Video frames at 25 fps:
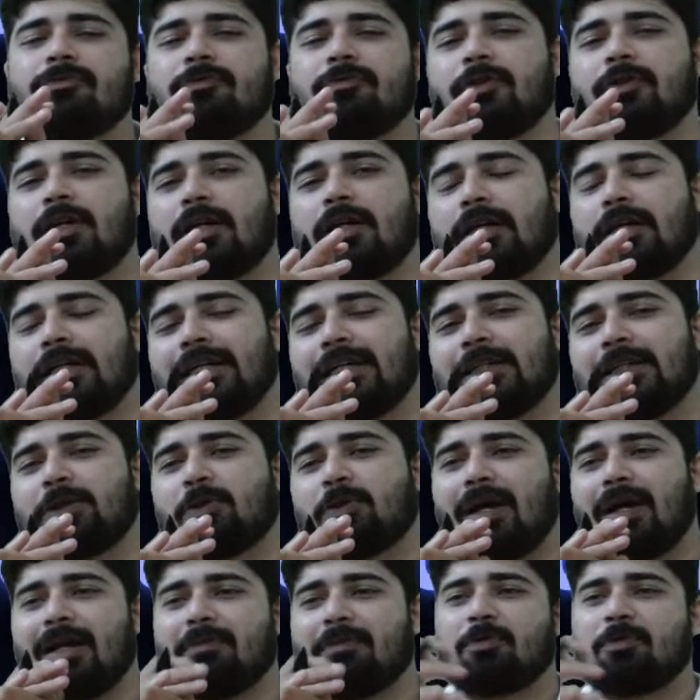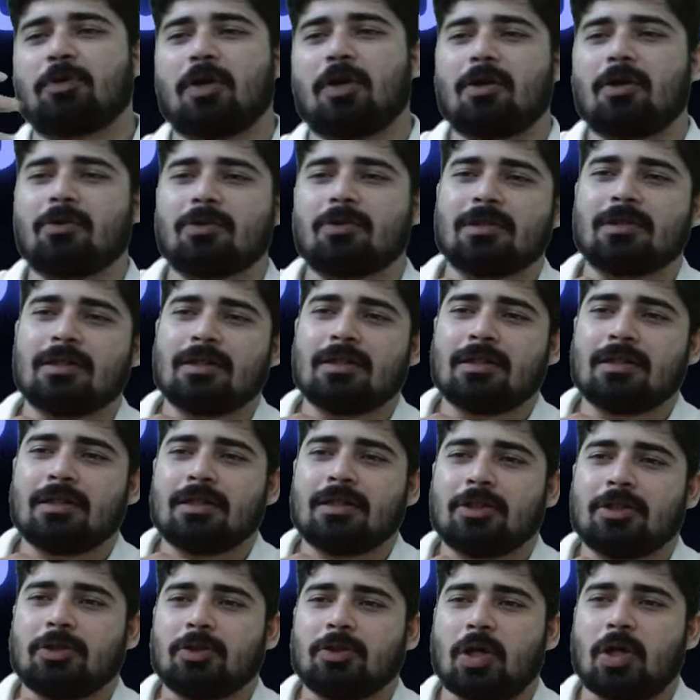we are ready to help you out.
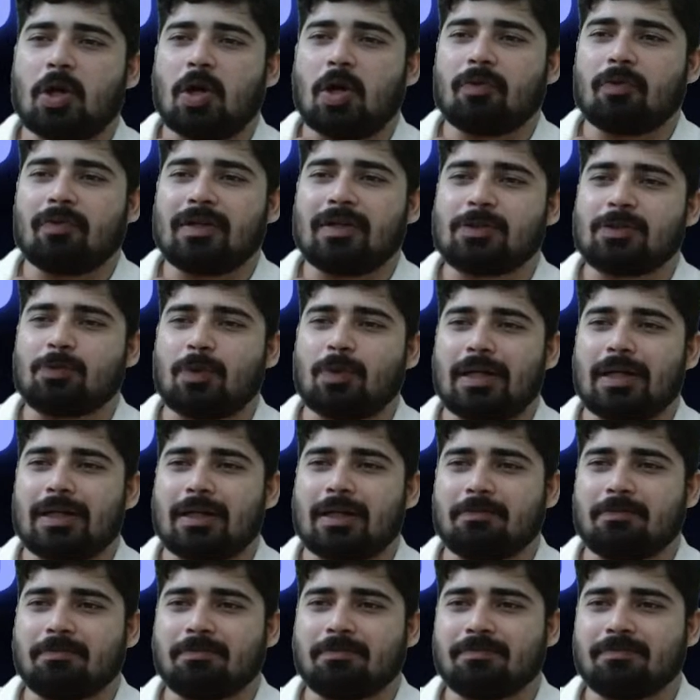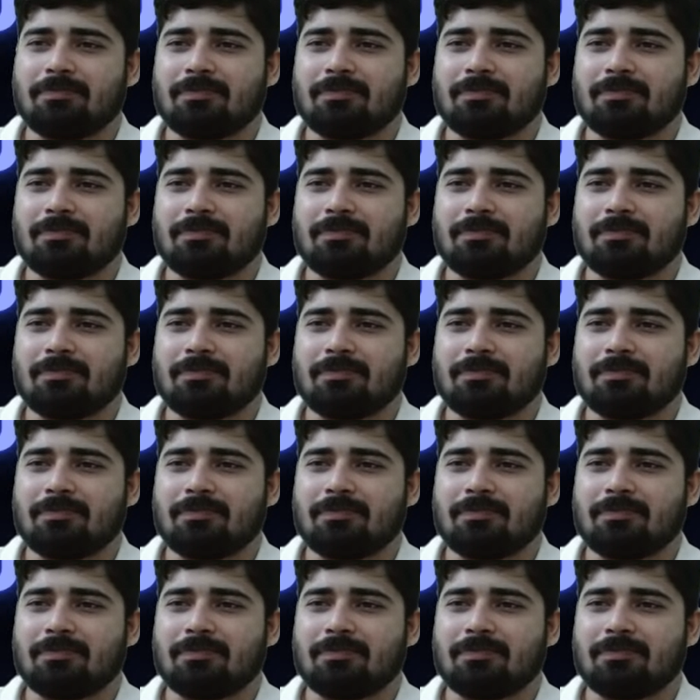You are always welcome.